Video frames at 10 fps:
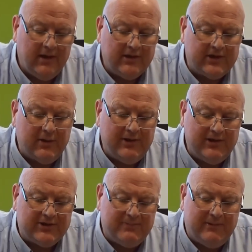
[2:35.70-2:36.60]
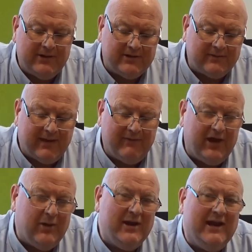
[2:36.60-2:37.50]
So in the spirit of
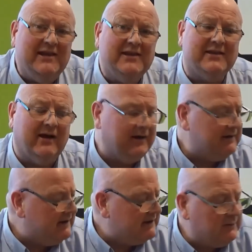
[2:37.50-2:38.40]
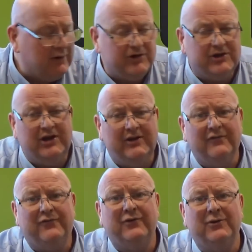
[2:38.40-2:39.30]
giving you an insight into what
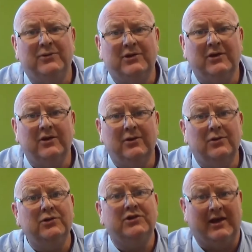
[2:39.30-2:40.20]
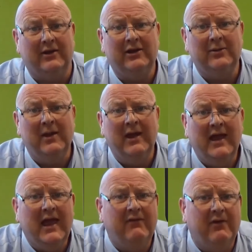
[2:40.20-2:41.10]
certain fruit could tell you
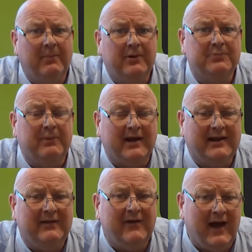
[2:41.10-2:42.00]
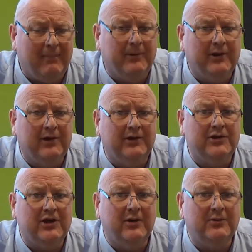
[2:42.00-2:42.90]
if a prospective
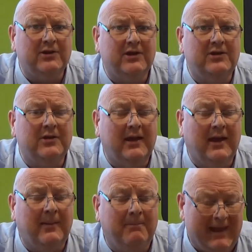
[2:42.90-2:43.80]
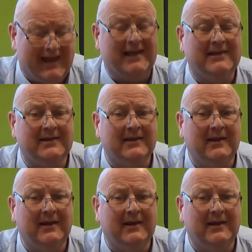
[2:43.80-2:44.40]
applicant chose to pick it,